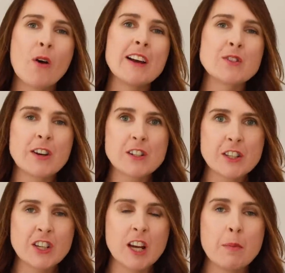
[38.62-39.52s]
Okay, so here's
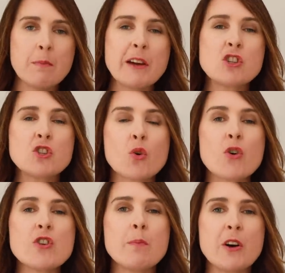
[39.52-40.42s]
a tip. Make
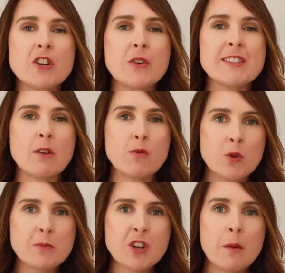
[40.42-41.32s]
sure your butter is at
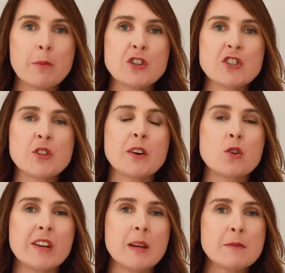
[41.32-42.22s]
room temperature so it
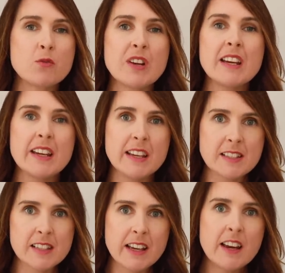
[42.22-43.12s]
creams really
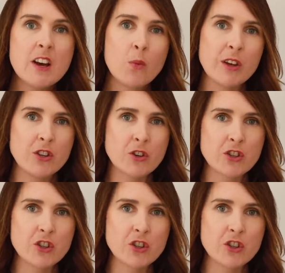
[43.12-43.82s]
easily with your